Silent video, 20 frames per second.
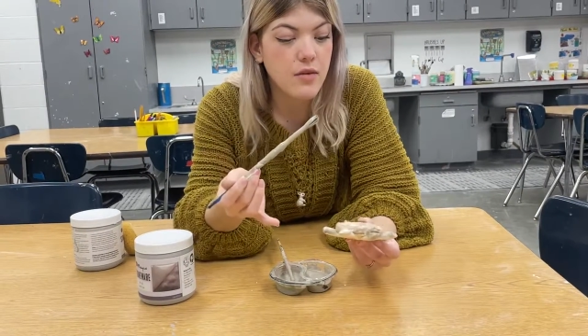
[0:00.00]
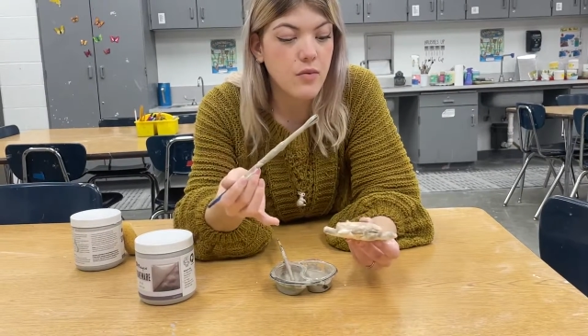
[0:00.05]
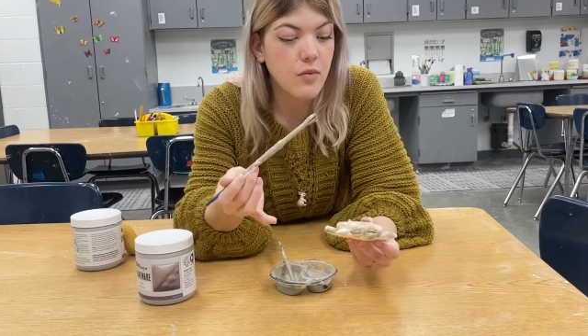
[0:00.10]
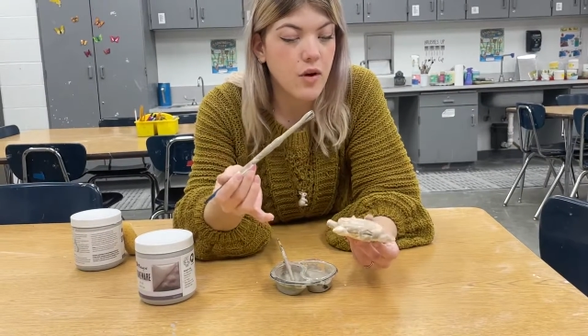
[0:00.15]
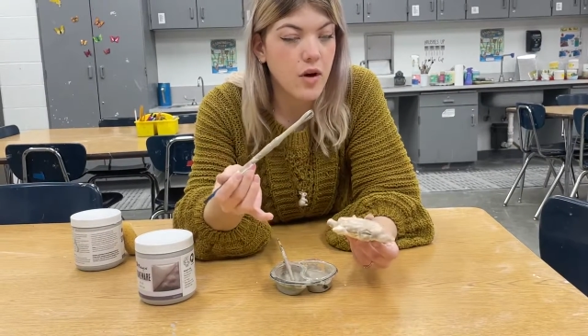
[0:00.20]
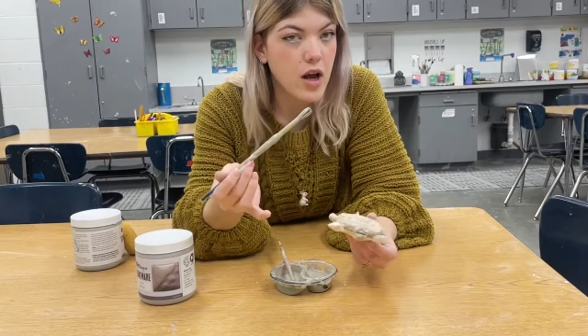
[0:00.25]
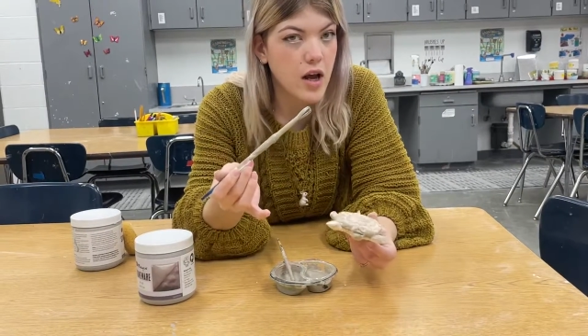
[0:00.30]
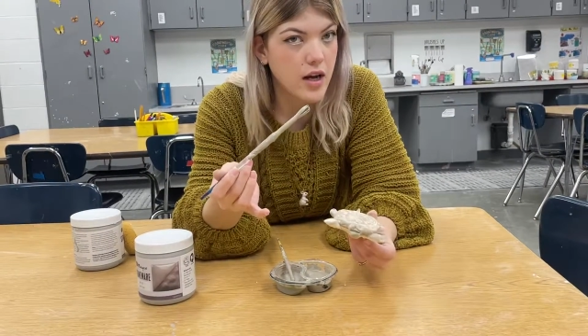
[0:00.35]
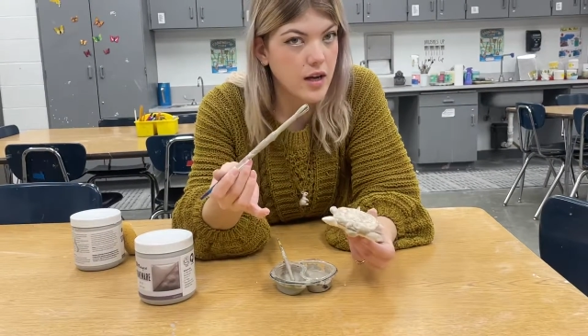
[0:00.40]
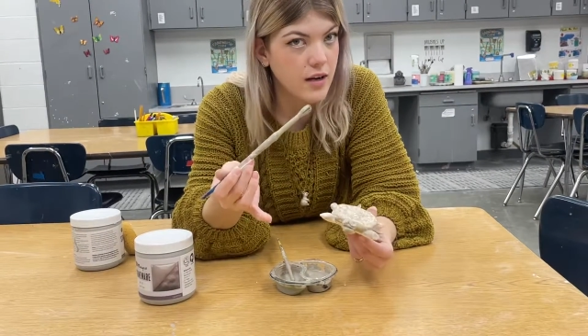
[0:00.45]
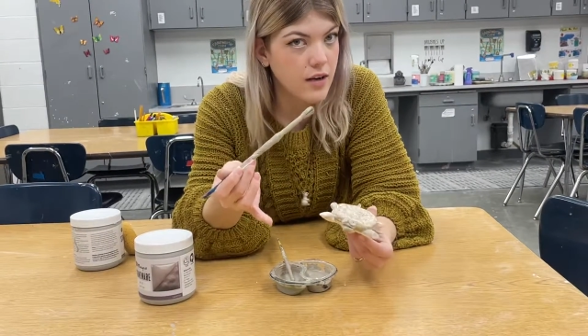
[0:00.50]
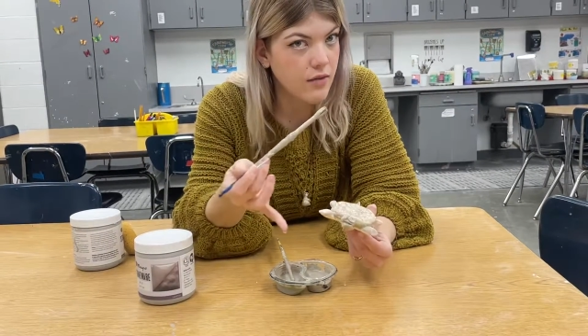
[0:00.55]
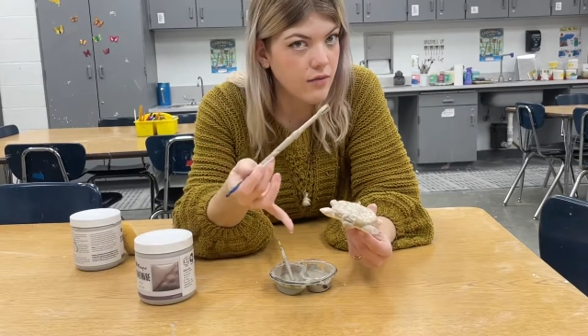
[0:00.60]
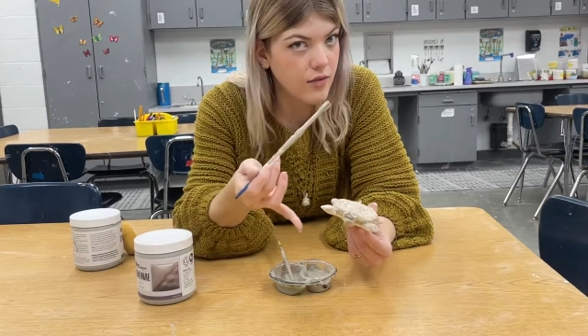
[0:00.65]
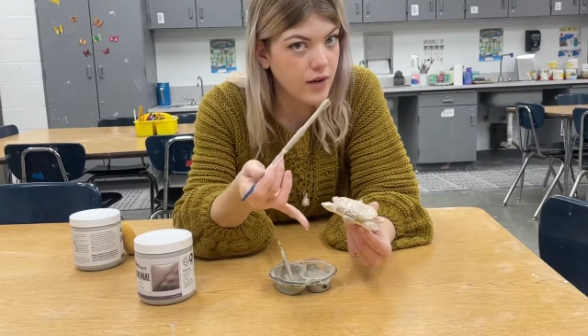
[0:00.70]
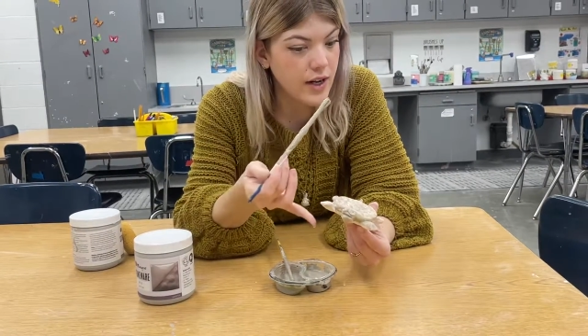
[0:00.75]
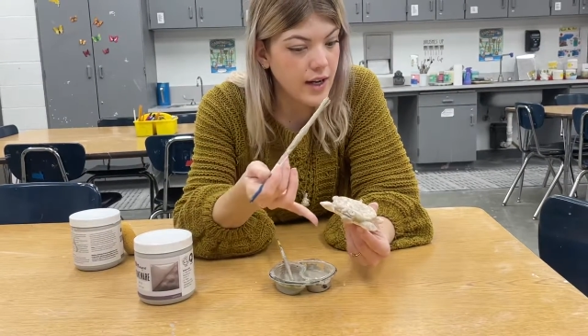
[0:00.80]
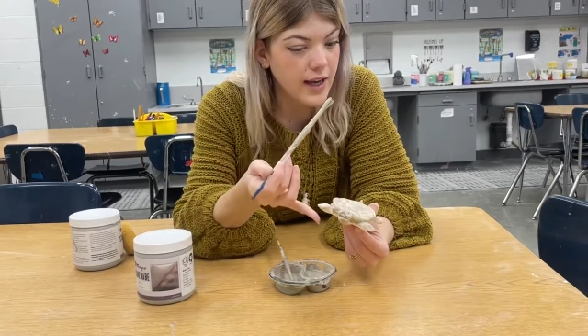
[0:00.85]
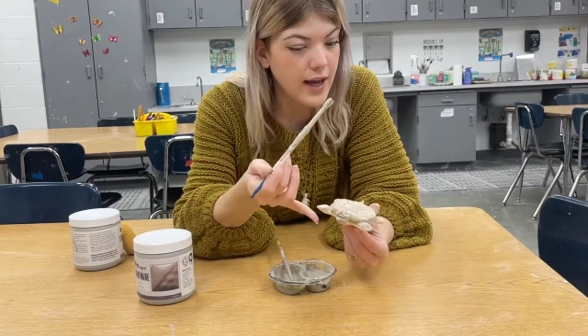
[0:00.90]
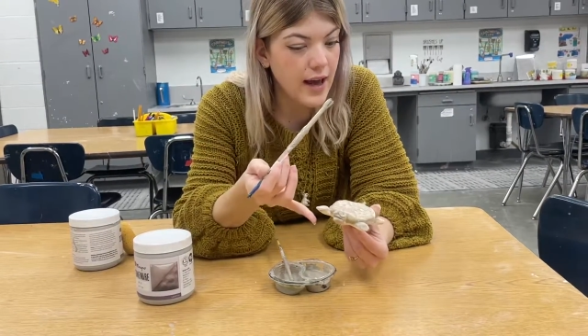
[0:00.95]
We're not going to
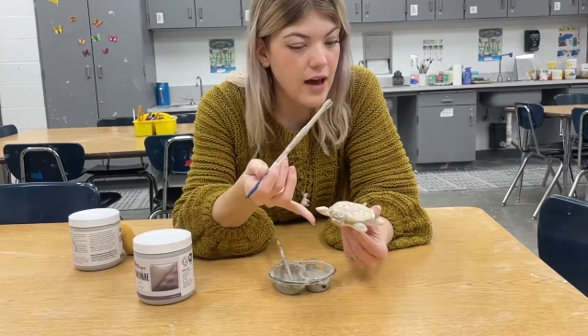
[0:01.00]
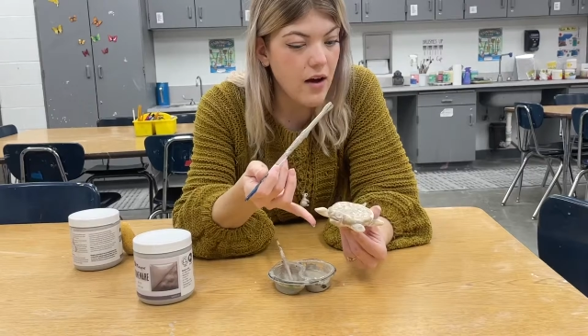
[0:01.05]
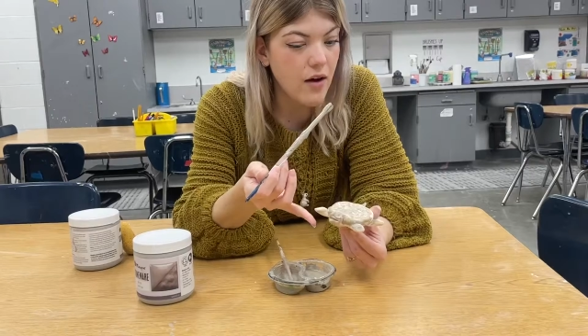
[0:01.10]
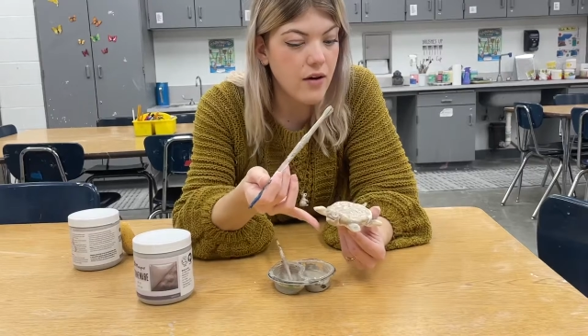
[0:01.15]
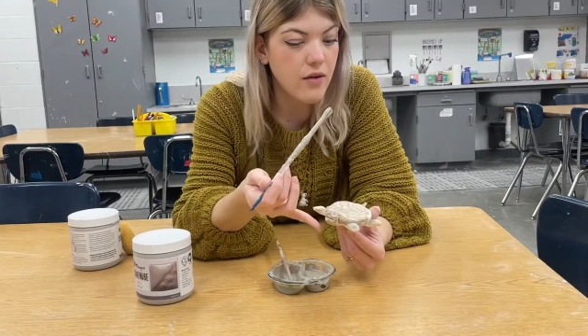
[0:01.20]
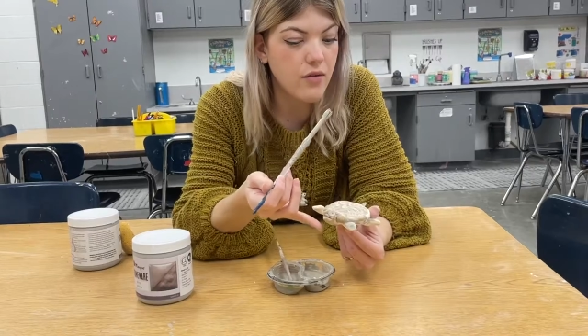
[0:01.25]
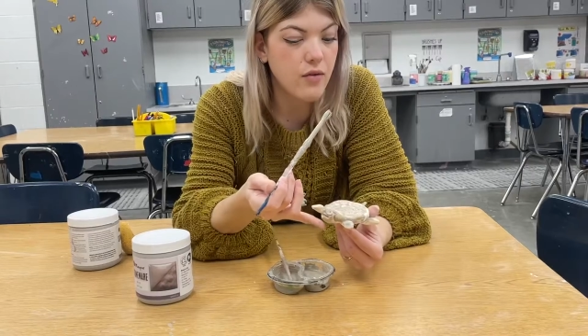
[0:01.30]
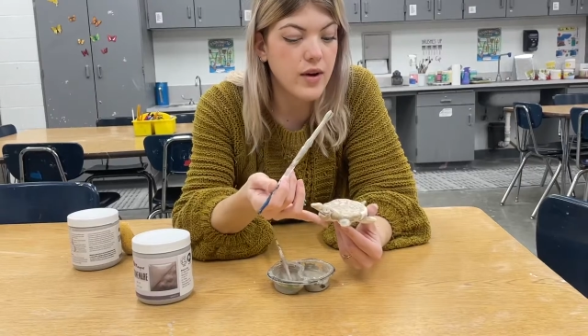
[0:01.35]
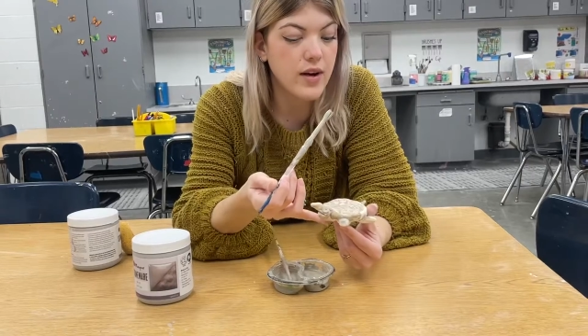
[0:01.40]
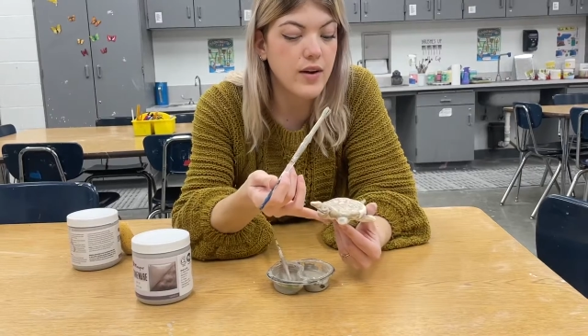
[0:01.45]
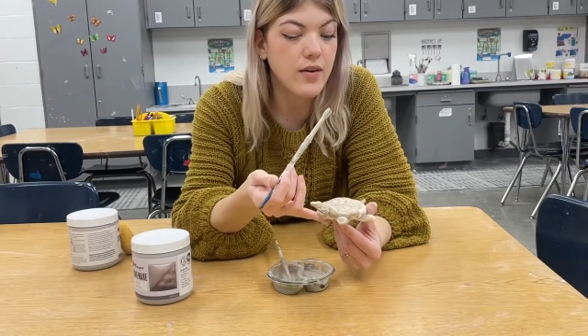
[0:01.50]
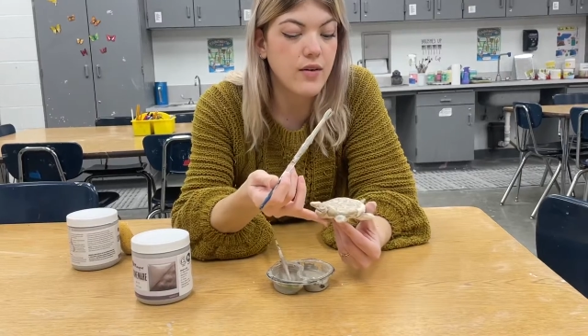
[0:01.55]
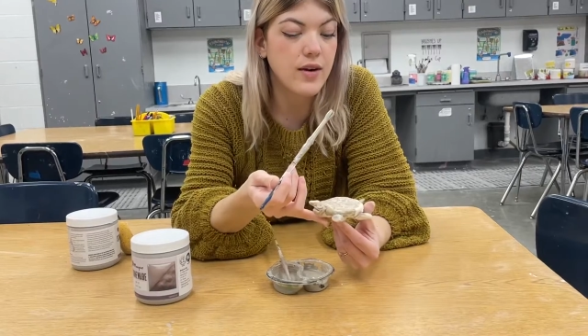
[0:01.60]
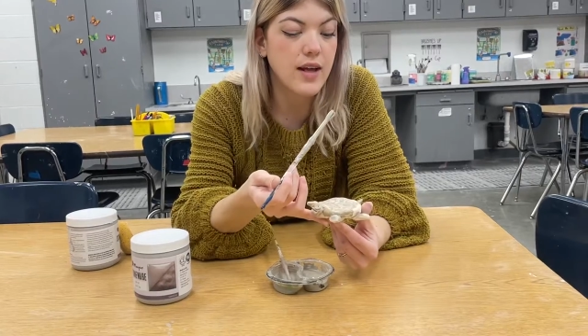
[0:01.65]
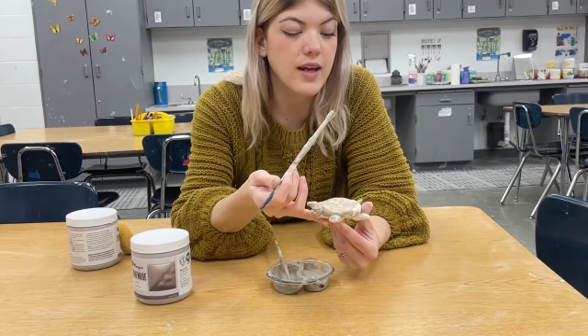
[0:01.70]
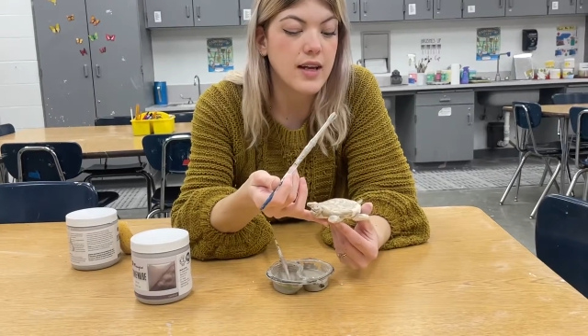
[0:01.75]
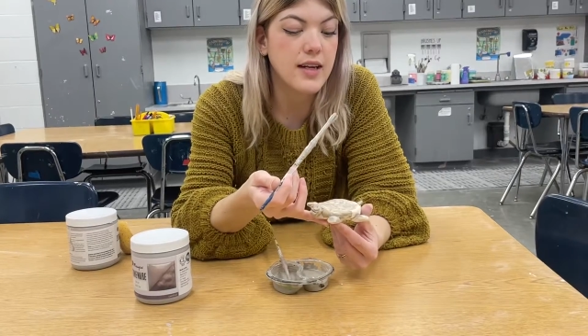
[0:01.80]
freak out if we don't get